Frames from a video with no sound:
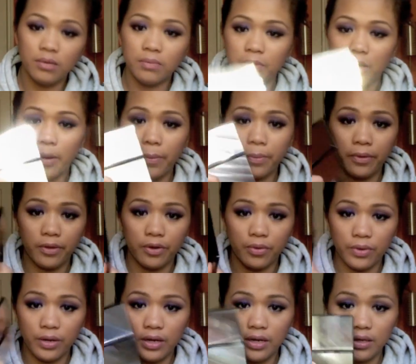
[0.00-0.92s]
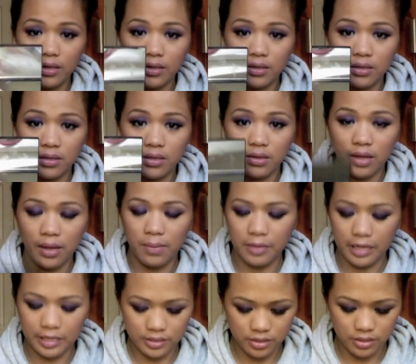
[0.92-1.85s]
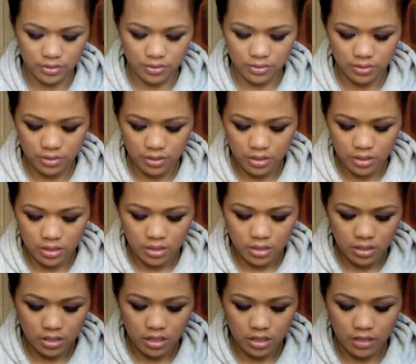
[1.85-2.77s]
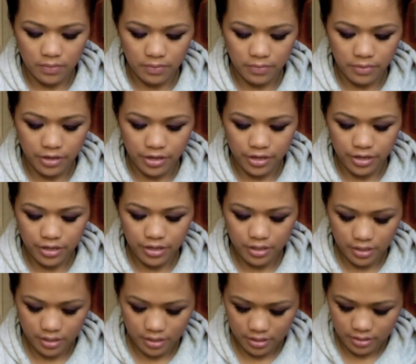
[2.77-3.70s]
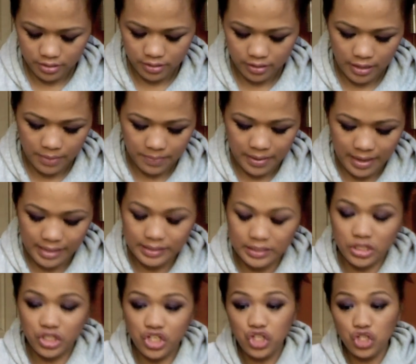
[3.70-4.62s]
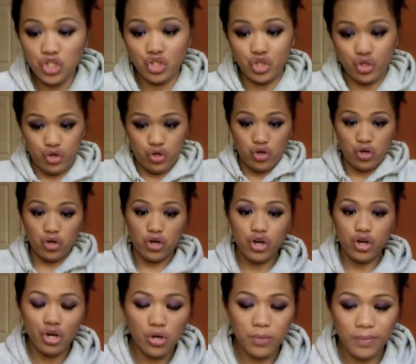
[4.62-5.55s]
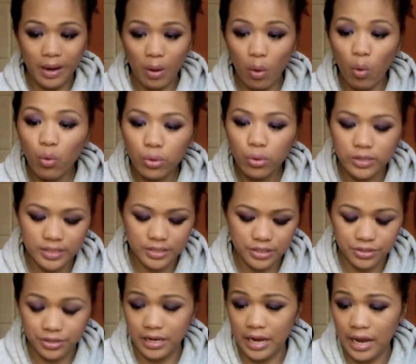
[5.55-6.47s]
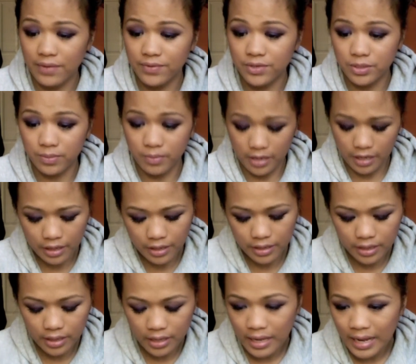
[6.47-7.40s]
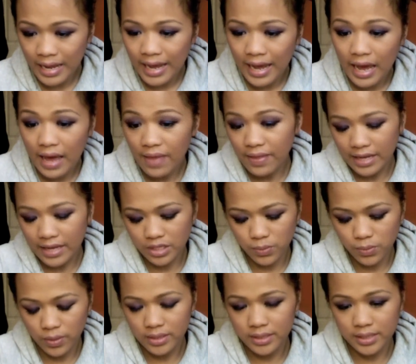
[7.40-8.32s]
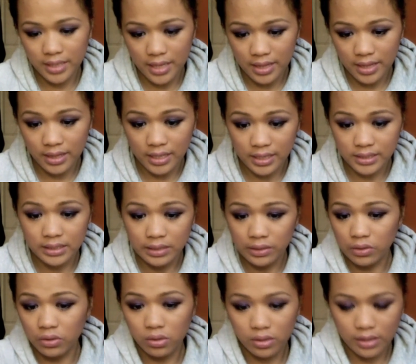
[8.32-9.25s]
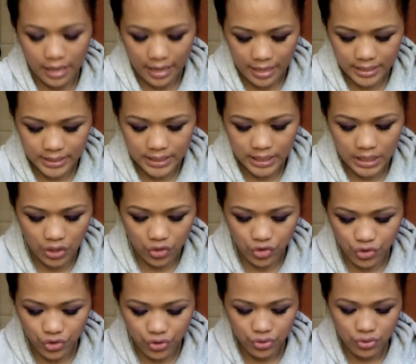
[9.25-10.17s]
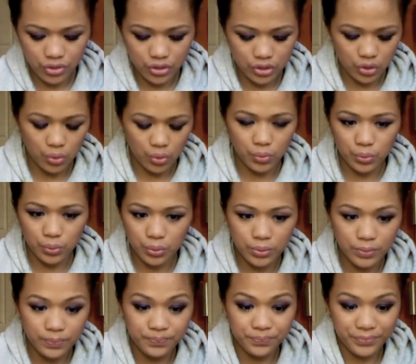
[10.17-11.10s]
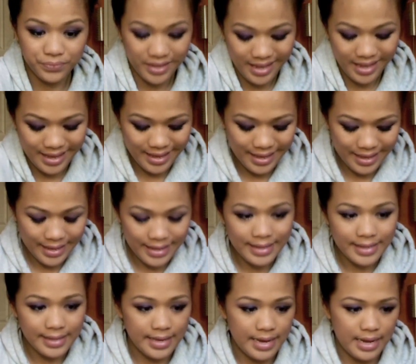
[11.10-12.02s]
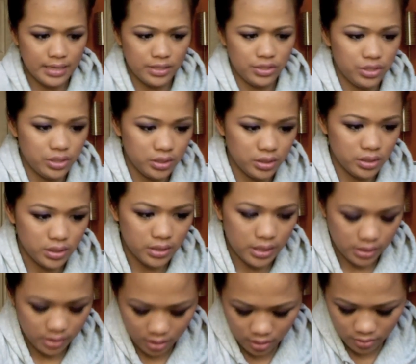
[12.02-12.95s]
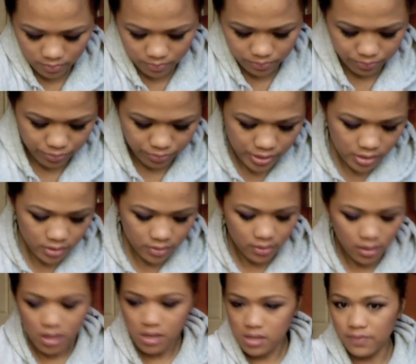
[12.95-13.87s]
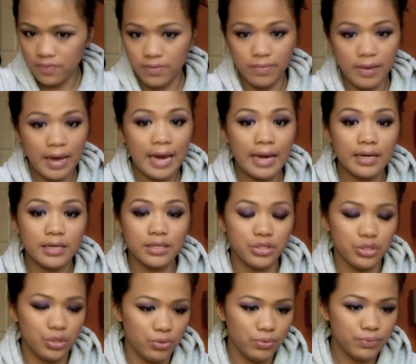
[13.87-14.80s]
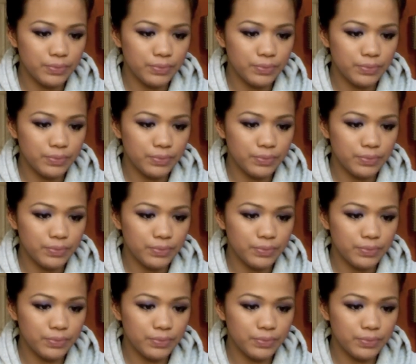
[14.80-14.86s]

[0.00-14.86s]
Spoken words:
popular one. Oh, that blinds you. Mirror that my older sister gave to me. And that's what's in this little case here. So, yeah, just a sec. I'll bring all of them back. So,